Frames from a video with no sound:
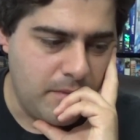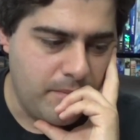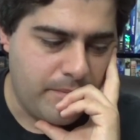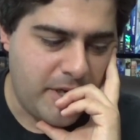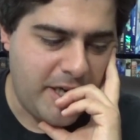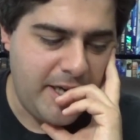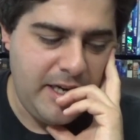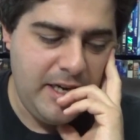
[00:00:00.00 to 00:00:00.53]

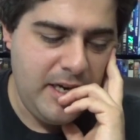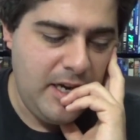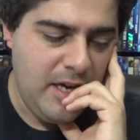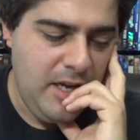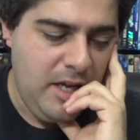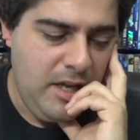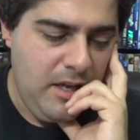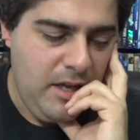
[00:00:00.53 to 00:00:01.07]
But
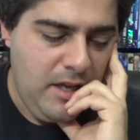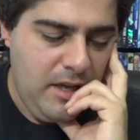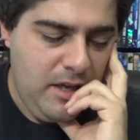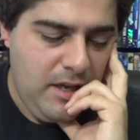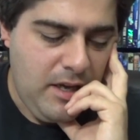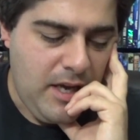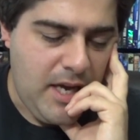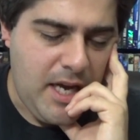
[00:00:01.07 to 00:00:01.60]

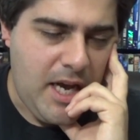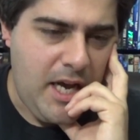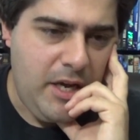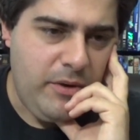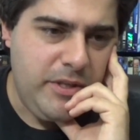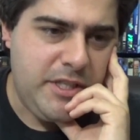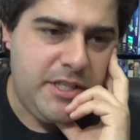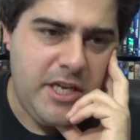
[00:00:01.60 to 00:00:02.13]
I
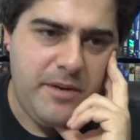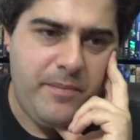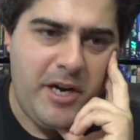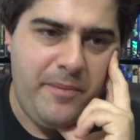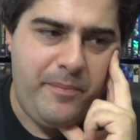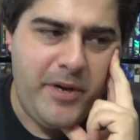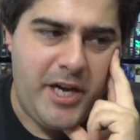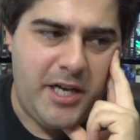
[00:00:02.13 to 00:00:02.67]
always did my
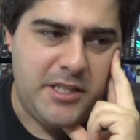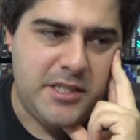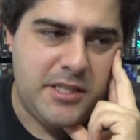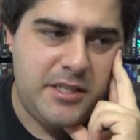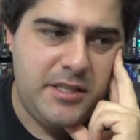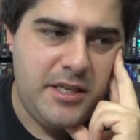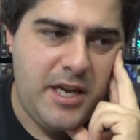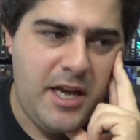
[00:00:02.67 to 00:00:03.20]

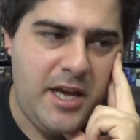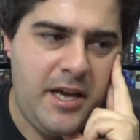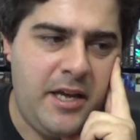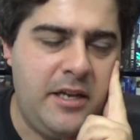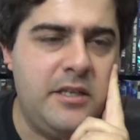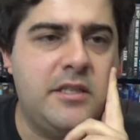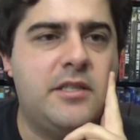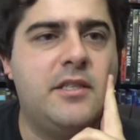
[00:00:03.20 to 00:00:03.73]
best,
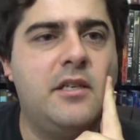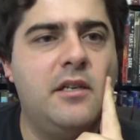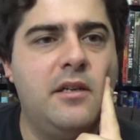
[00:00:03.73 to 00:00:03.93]
and